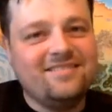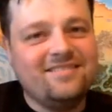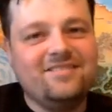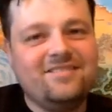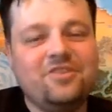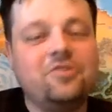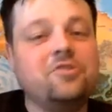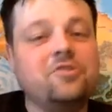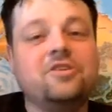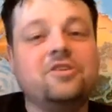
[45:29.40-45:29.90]

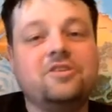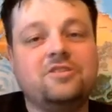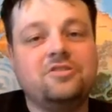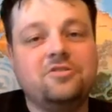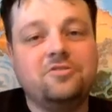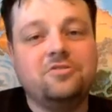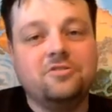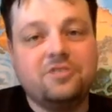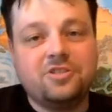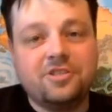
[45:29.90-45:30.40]
You could
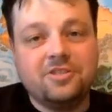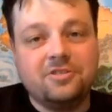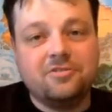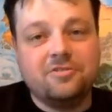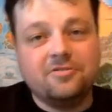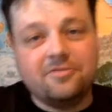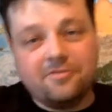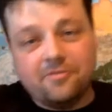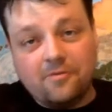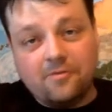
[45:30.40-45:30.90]
do a
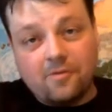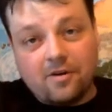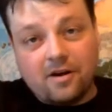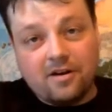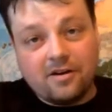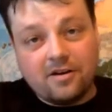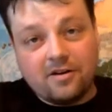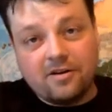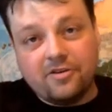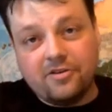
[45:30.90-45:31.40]
shield of
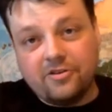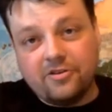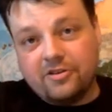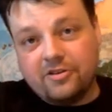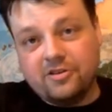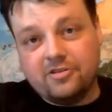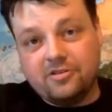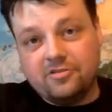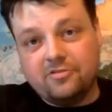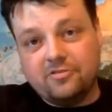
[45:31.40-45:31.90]
water. You
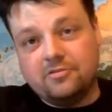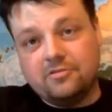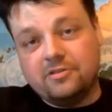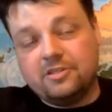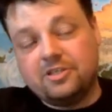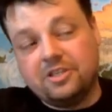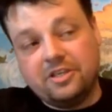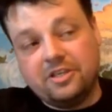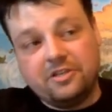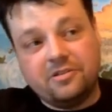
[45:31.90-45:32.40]
could do a
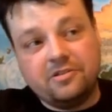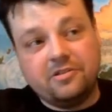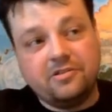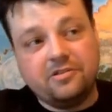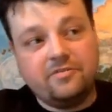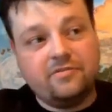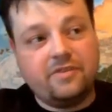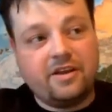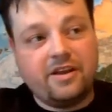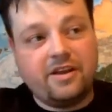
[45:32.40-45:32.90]
shield
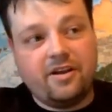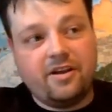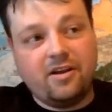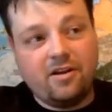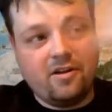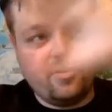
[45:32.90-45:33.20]
of air.